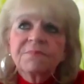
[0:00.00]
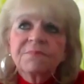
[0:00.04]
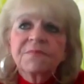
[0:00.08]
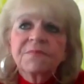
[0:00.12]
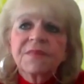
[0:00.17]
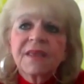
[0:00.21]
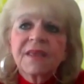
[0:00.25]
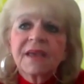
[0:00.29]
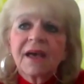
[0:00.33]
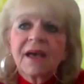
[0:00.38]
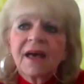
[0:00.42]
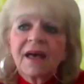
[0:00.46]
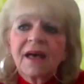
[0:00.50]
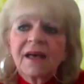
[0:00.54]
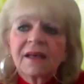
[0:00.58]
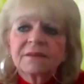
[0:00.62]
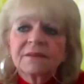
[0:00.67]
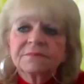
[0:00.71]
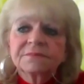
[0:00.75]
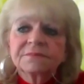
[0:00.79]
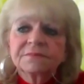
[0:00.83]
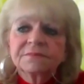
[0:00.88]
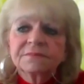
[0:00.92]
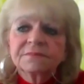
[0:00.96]
the
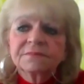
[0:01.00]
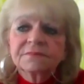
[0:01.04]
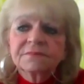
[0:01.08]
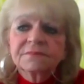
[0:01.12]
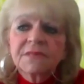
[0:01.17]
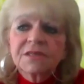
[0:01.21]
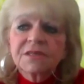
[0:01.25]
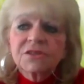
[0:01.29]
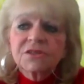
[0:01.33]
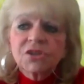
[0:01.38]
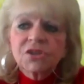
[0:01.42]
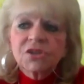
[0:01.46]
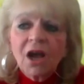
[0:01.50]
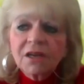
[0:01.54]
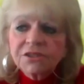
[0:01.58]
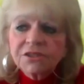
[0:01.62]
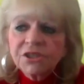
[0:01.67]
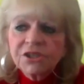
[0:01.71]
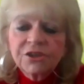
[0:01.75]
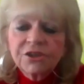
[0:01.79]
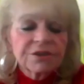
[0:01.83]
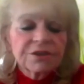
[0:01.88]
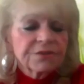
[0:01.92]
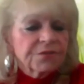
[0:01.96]
um, talk
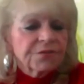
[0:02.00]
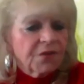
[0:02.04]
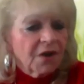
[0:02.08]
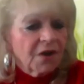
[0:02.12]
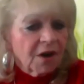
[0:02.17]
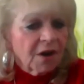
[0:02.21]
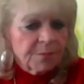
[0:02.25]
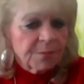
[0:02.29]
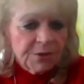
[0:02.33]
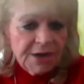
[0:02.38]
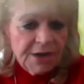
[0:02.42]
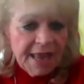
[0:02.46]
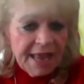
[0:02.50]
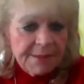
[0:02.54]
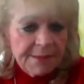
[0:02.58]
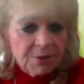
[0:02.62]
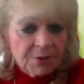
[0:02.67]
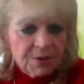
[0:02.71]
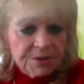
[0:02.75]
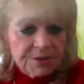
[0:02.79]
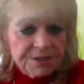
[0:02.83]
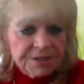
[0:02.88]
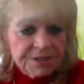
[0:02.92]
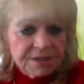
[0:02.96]
to your farmer
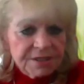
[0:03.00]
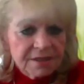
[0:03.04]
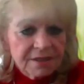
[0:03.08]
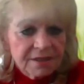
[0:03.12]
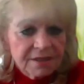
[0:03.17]
neighbors